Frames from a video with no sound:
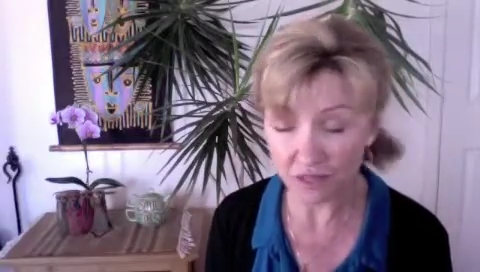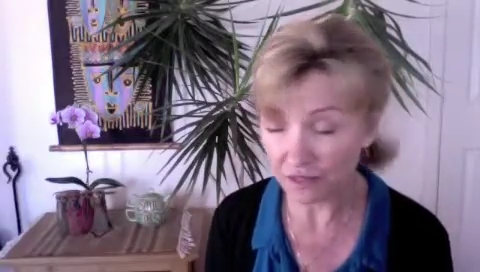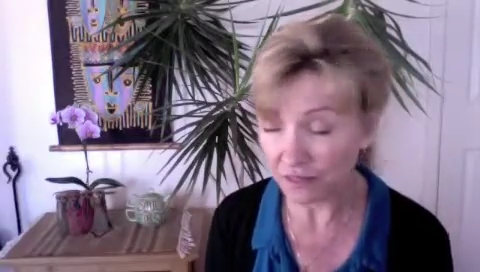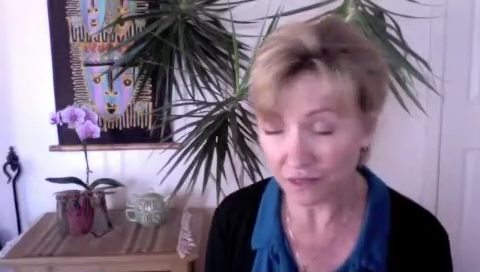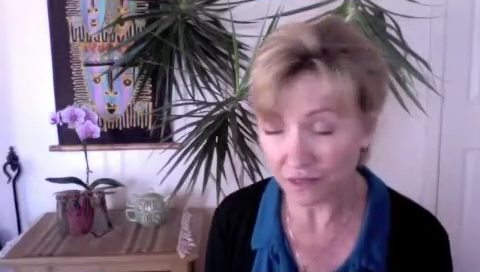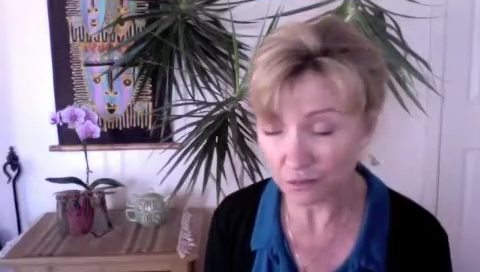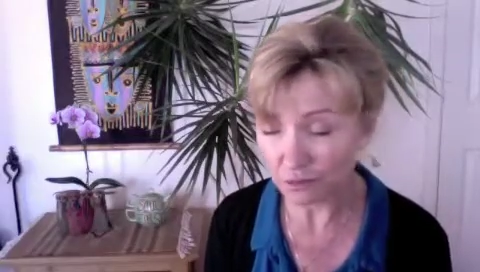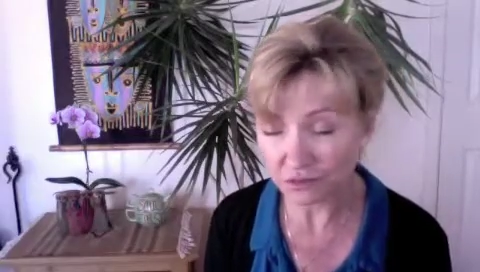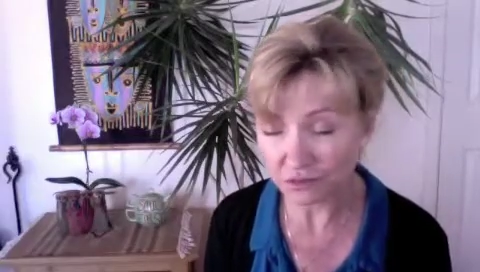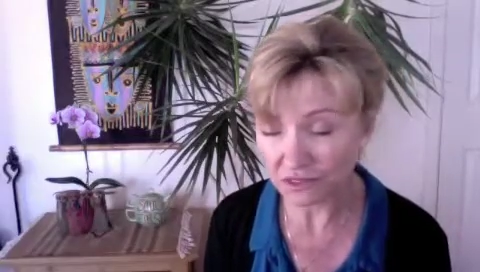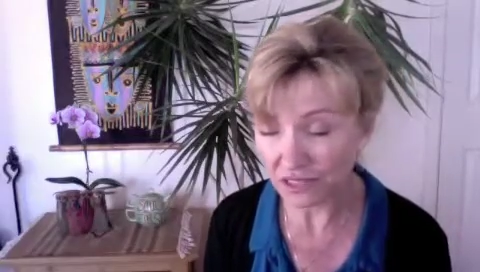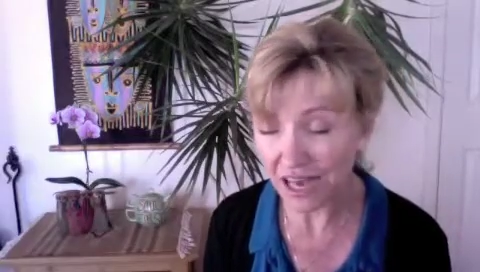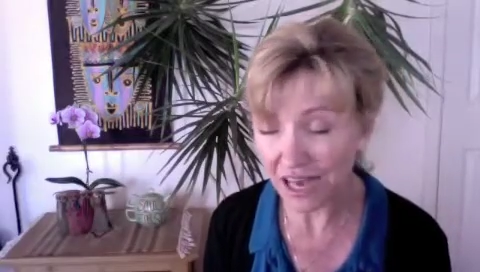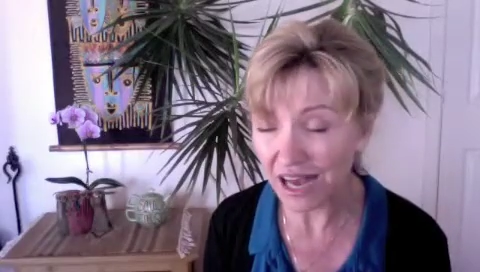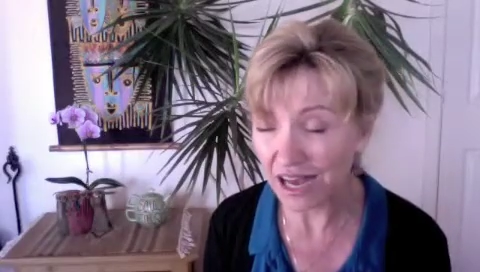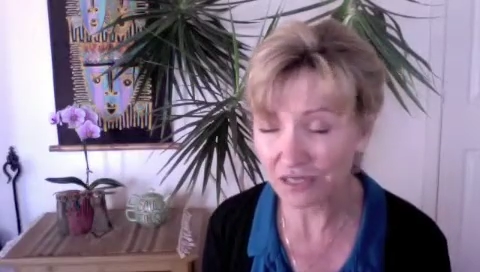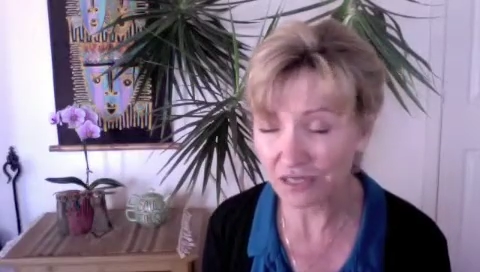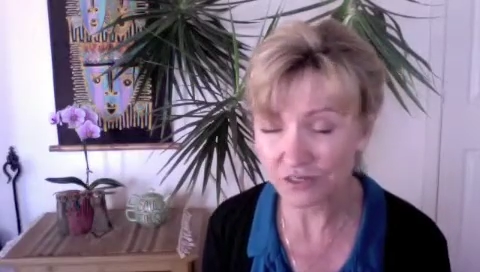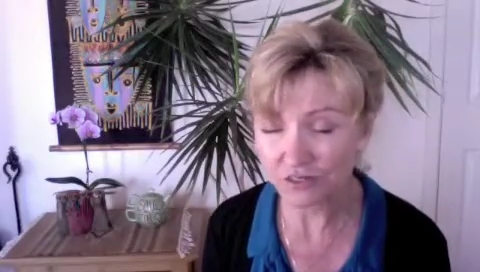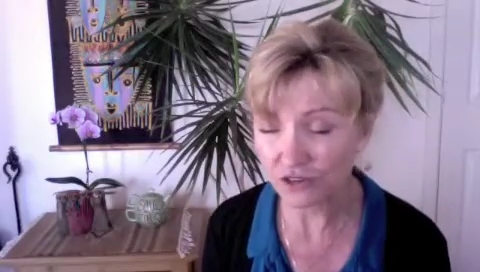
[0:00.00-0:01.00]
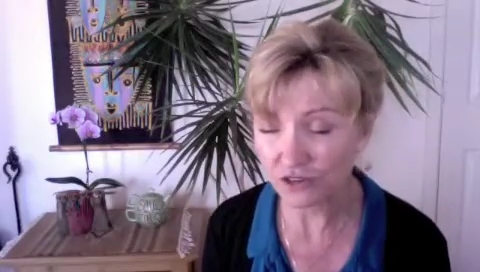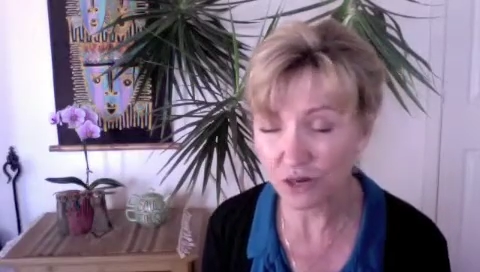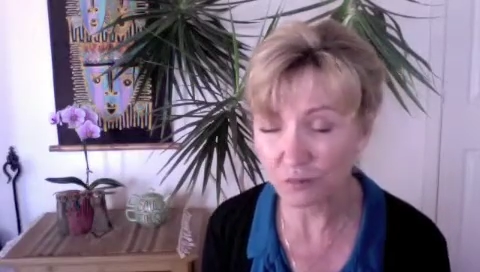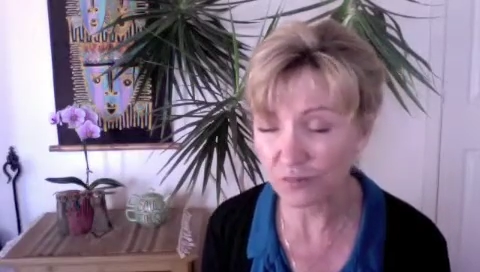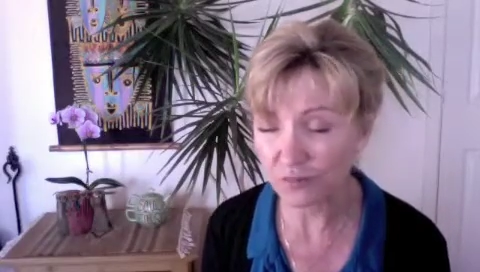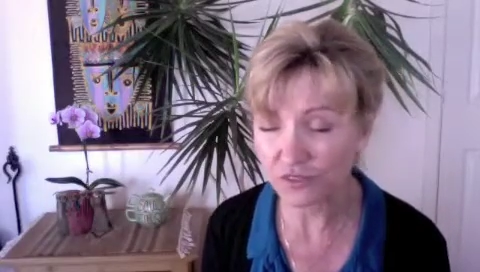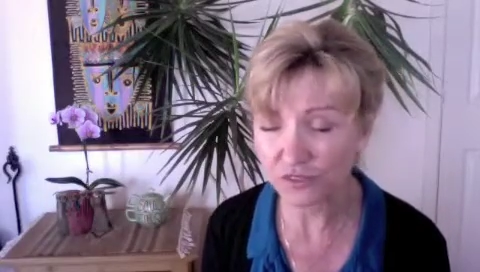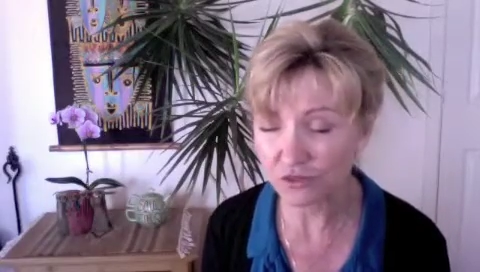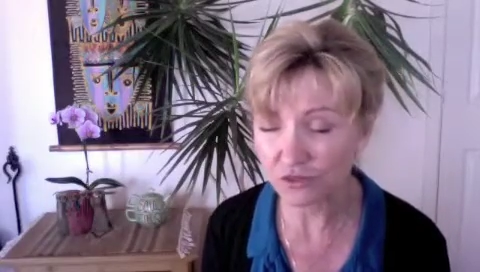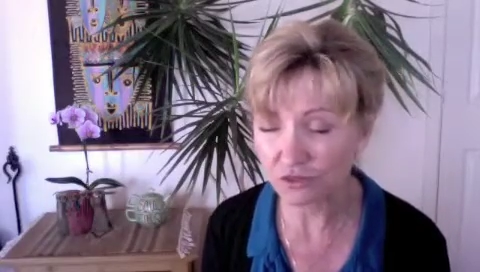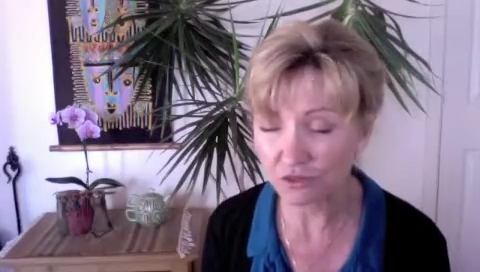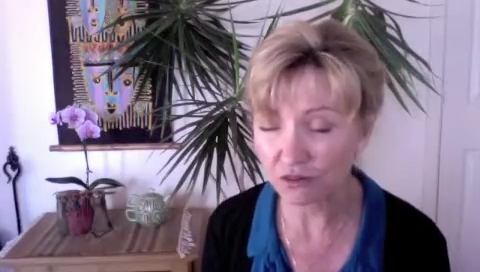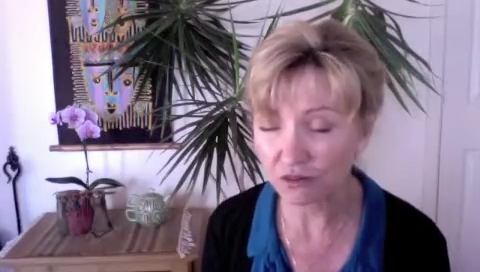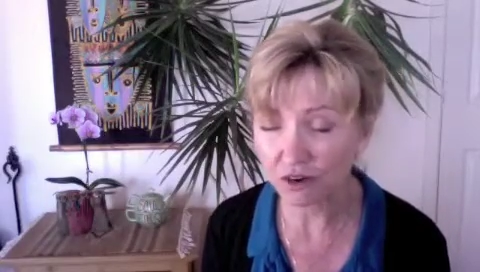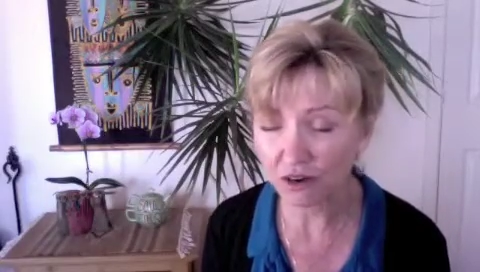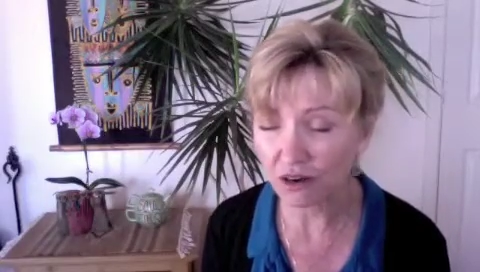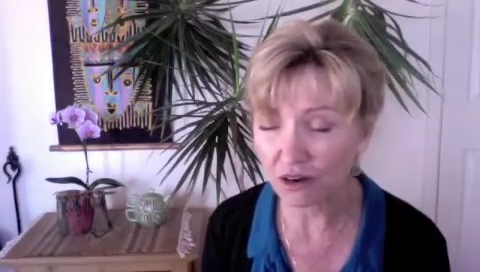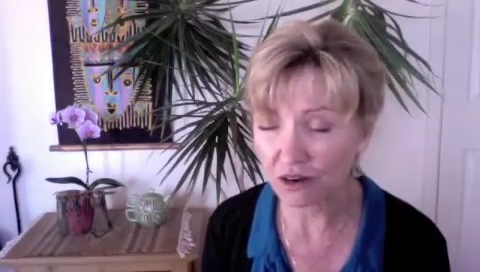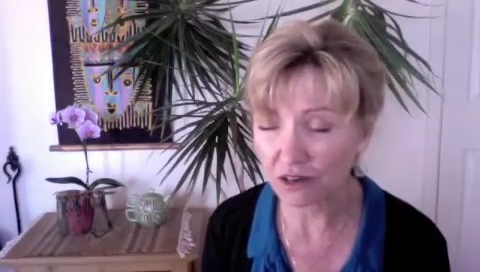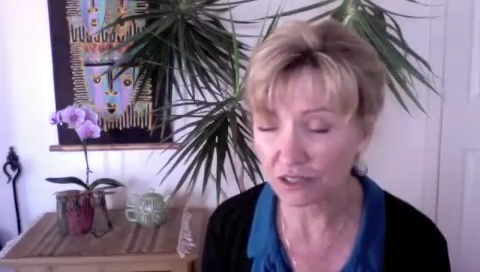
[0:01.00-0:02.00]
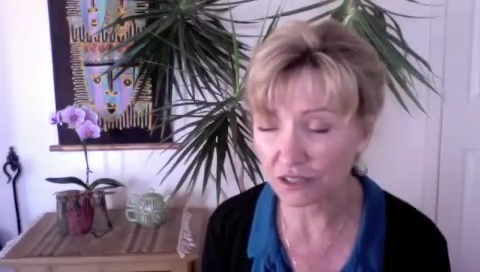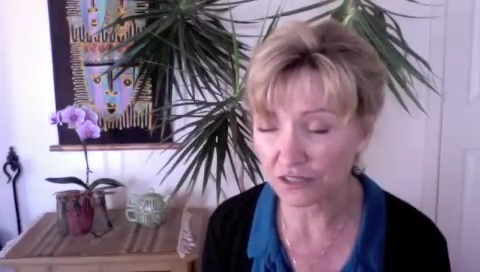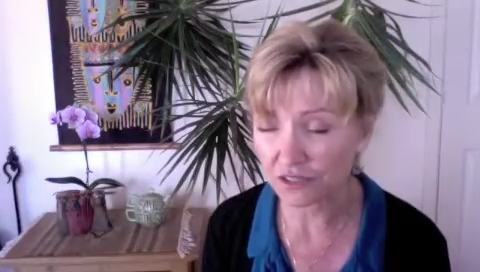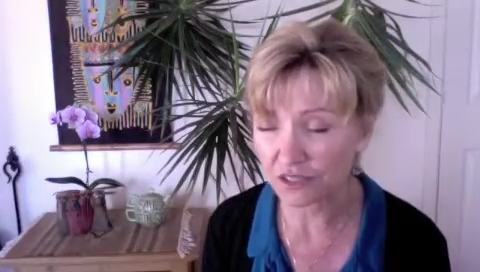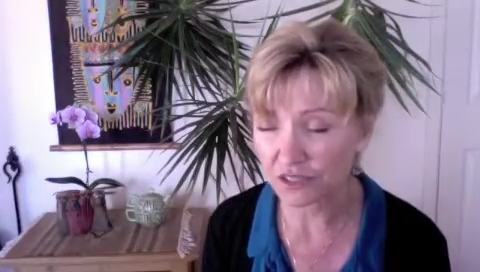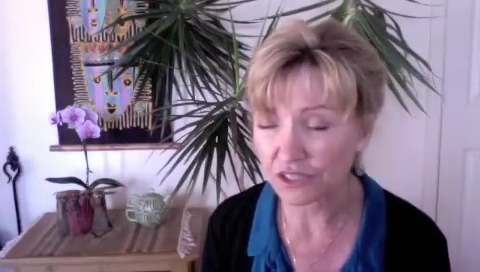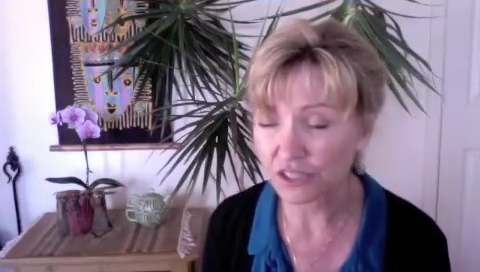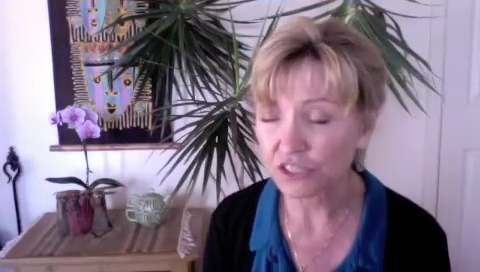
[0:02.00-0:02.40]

and they will not drop into their heart.